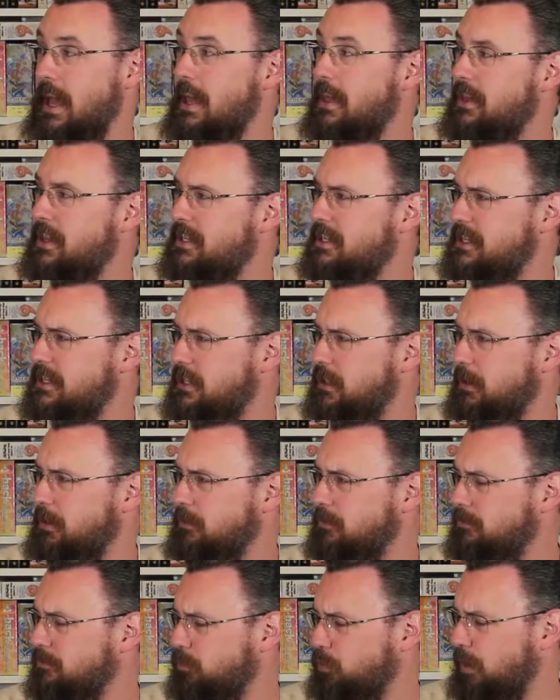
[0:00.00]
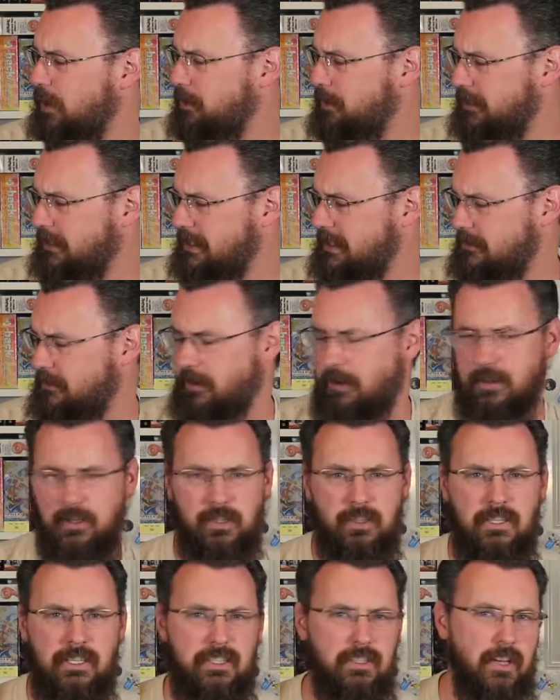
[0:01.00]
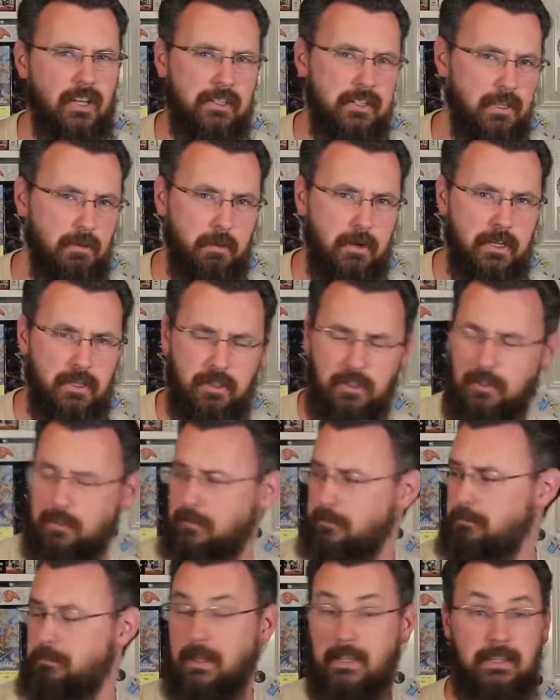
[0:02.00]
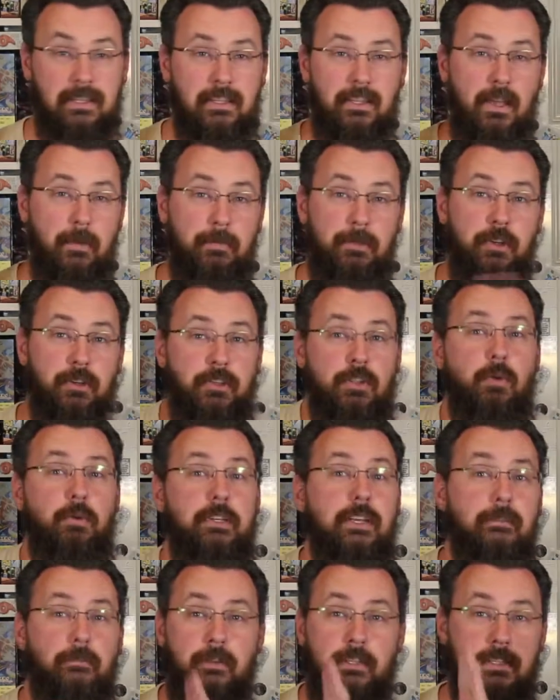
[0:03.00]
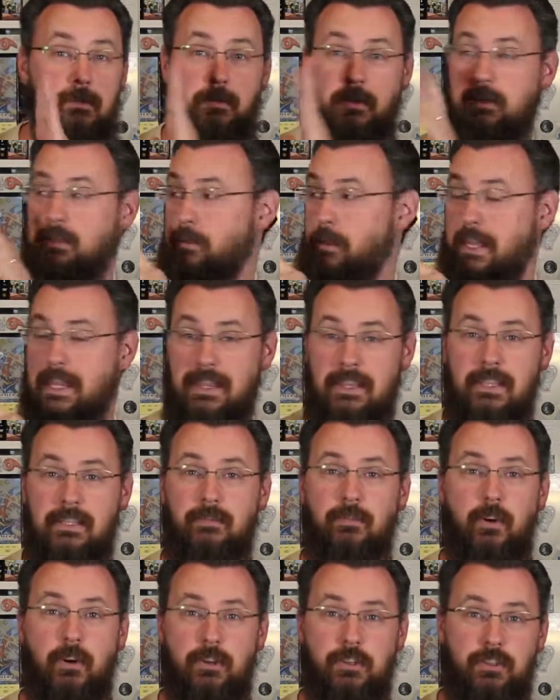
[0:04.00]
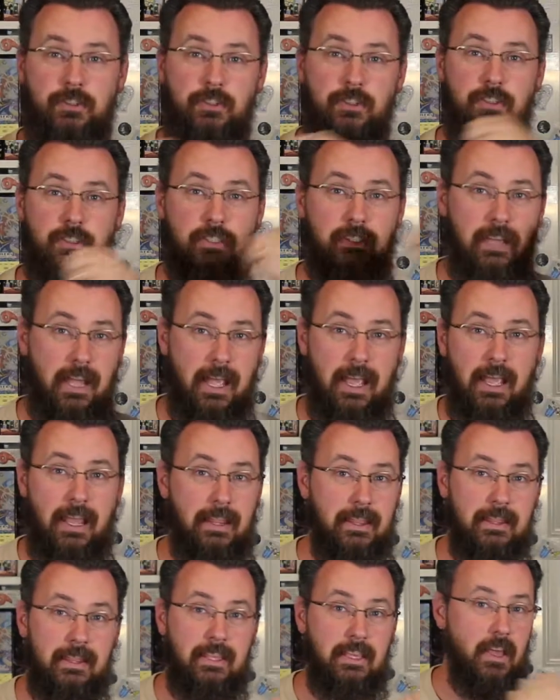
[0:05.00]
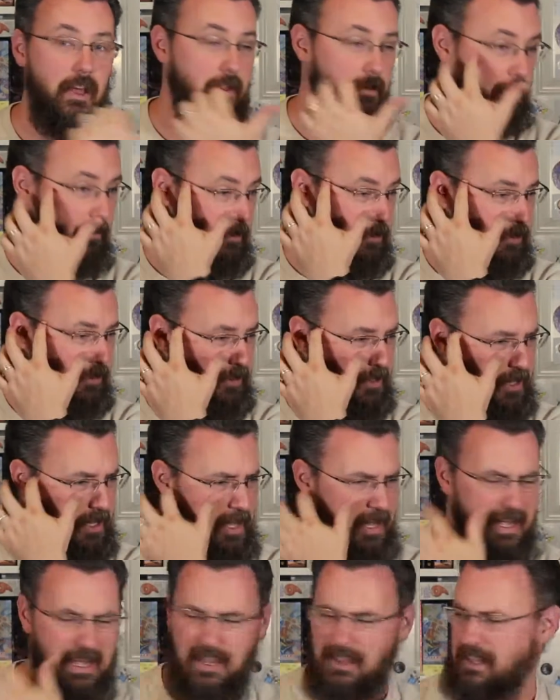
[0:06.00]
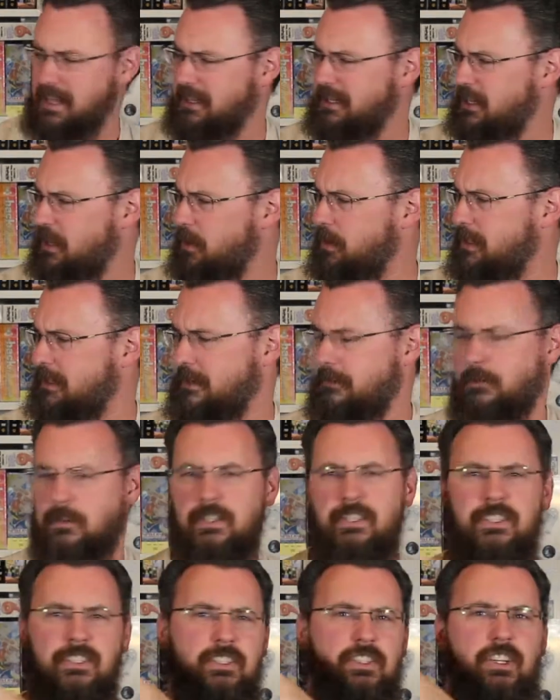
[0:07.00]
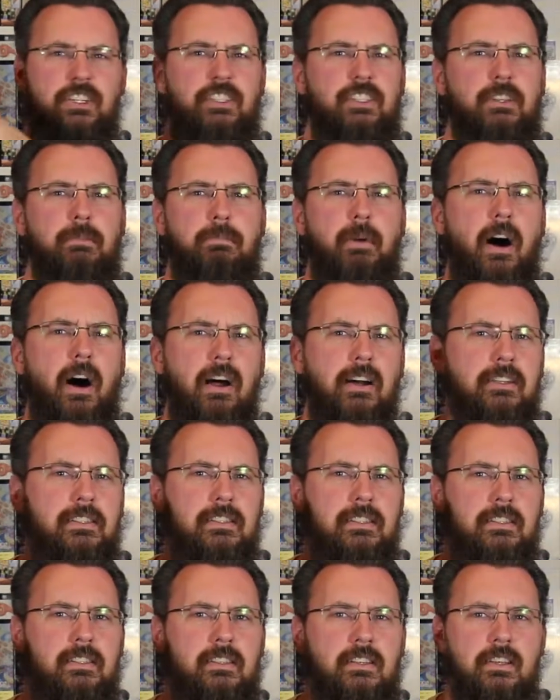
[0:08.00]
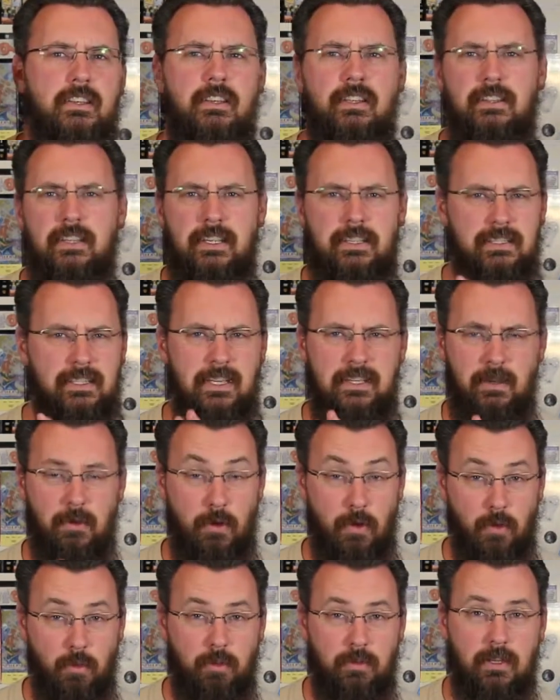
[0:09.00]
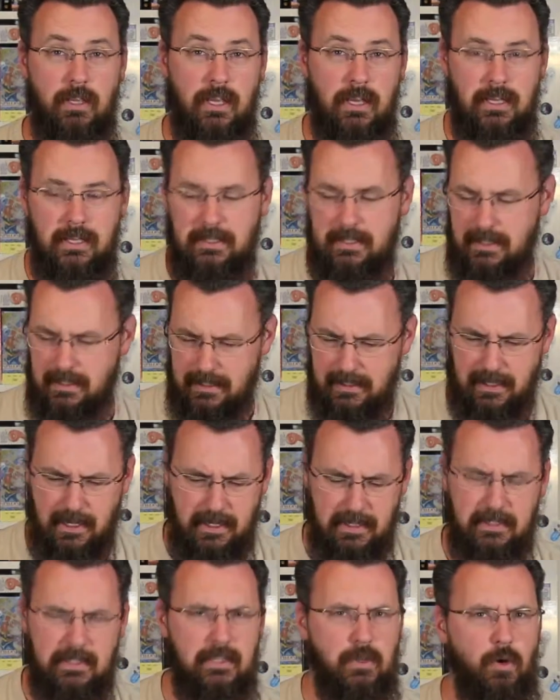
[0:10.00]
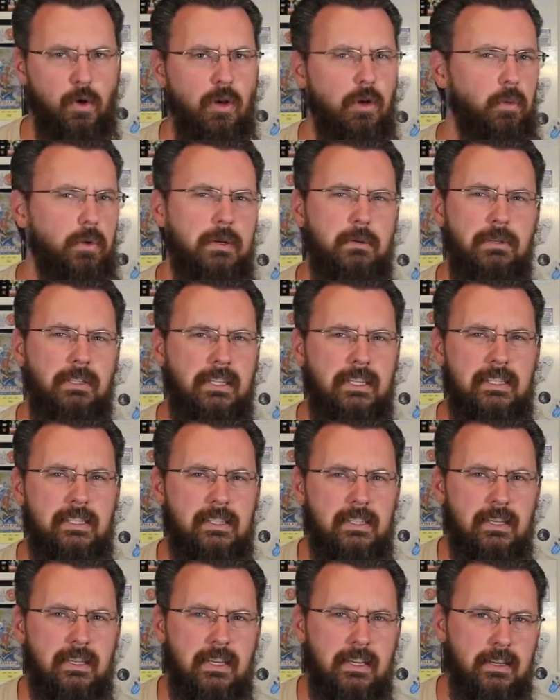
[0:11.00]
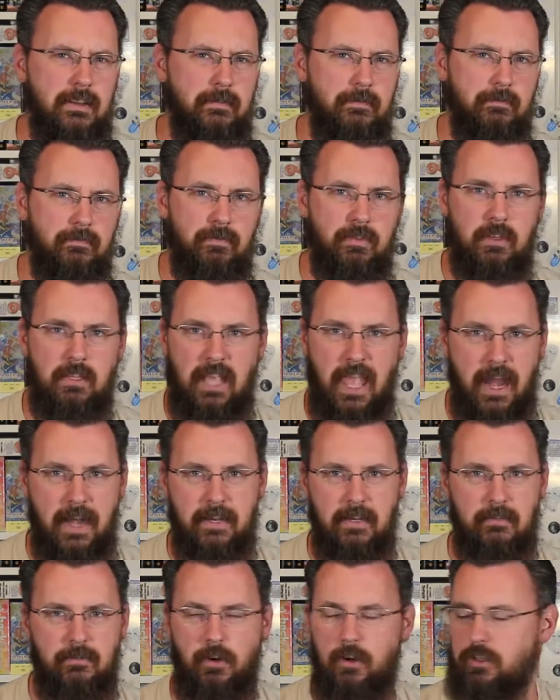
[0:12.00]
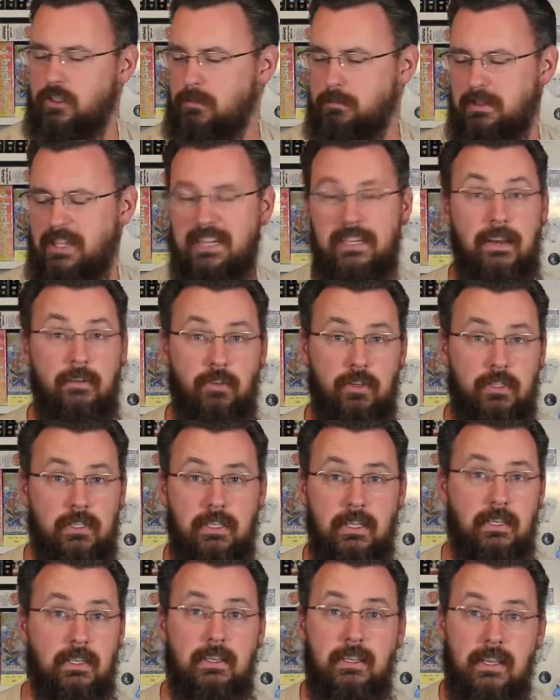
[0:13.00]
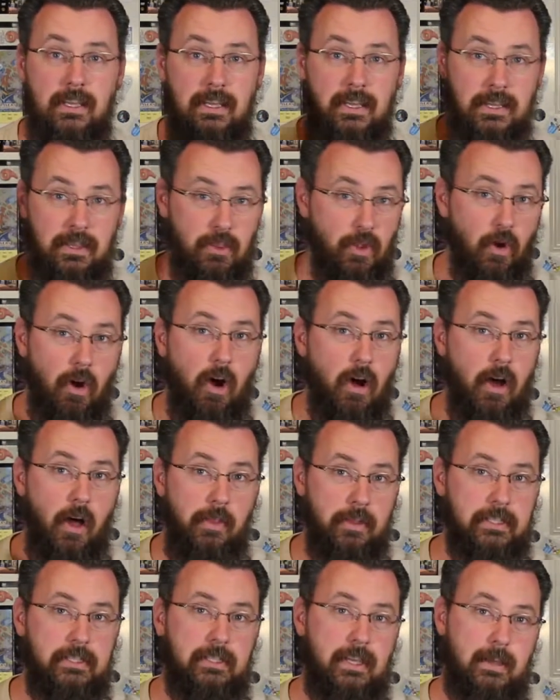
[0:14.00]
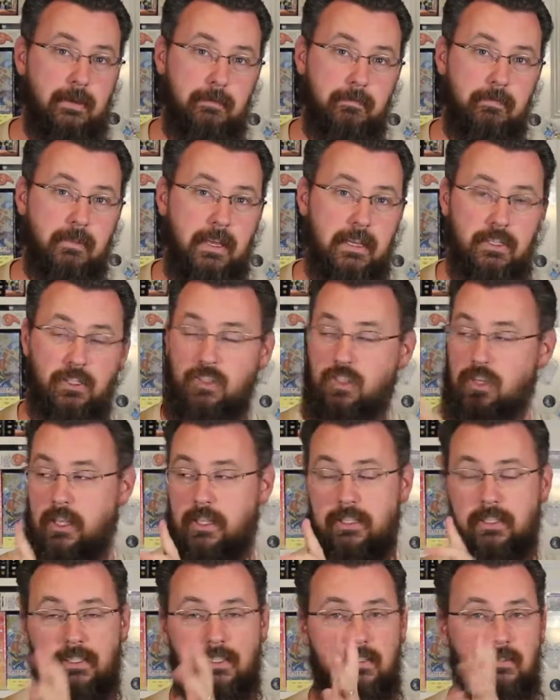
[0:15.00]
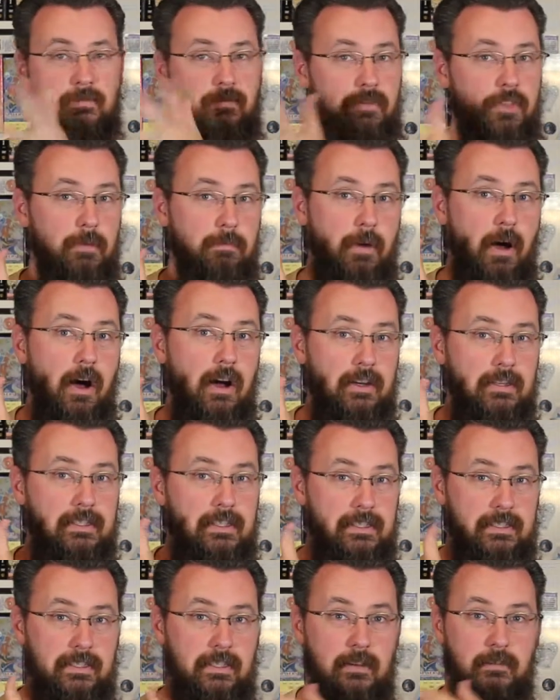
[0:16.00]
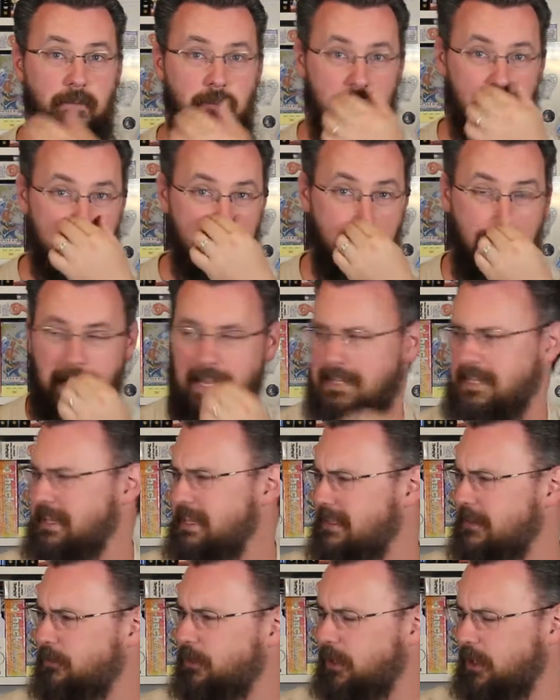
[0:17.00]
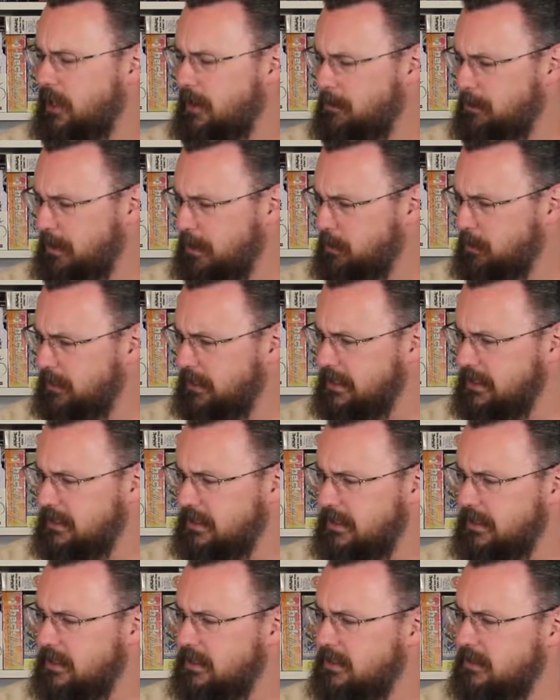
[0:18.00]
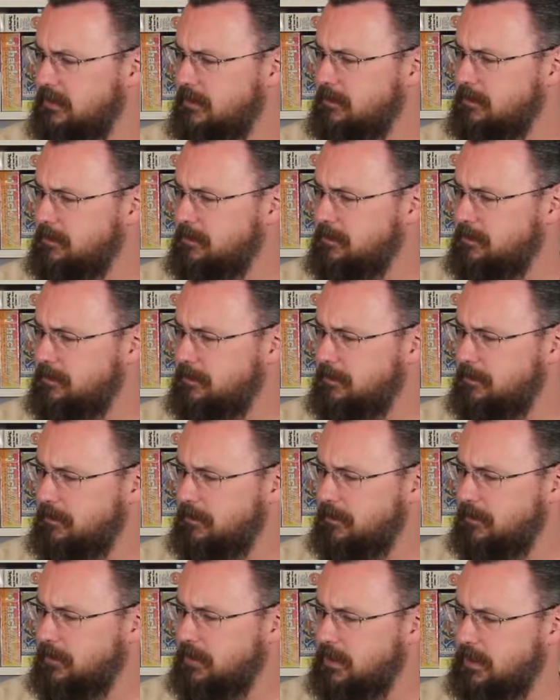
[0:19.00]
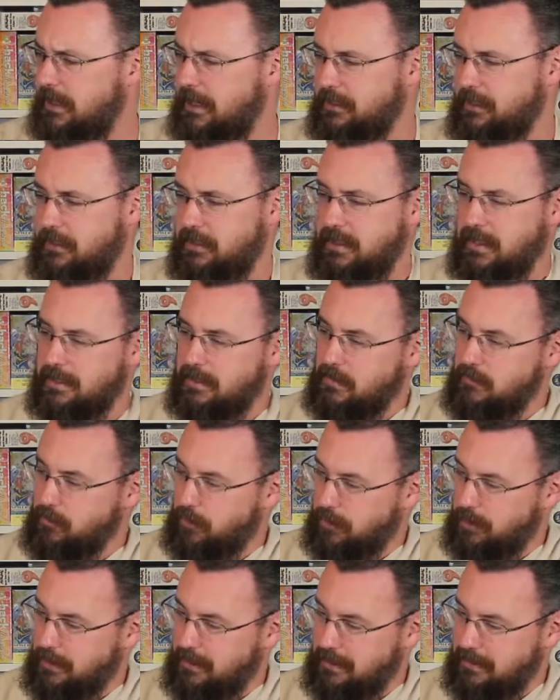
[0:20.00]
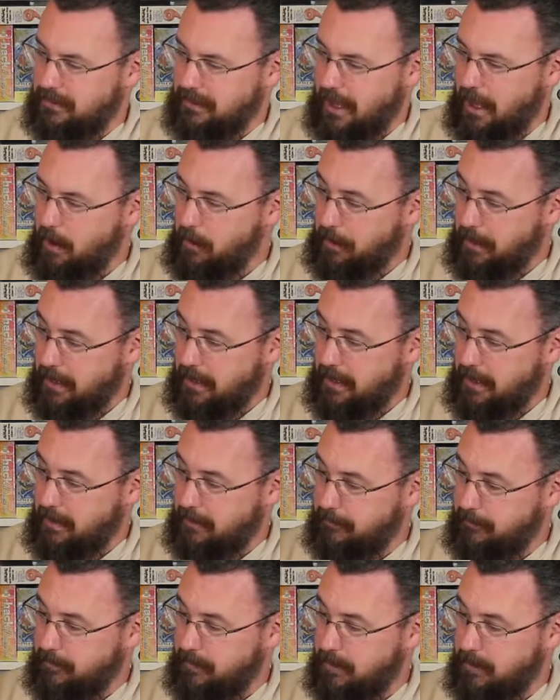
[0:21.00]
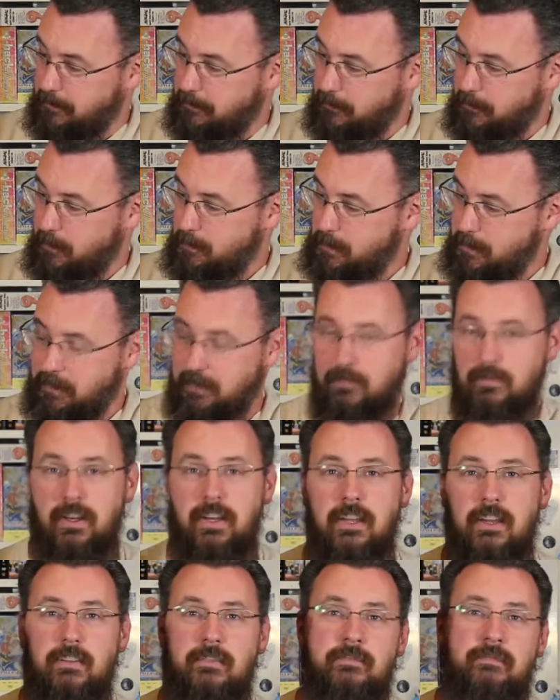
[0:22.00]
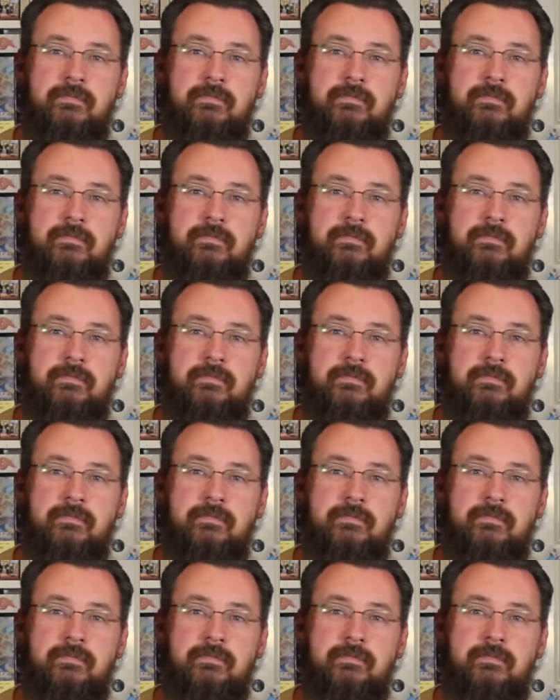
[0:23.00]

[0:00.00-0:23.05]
This is their re-release version. It's not the original, but there's no difference between this version and the other version. I think the only difference is just the box. They said they're going to, I think Sega said they're going to re-release it in an edited version. They never did. They're all the same. It's just the box is different. And I think a different company released it. It actually says over an hour and a half of full motion video.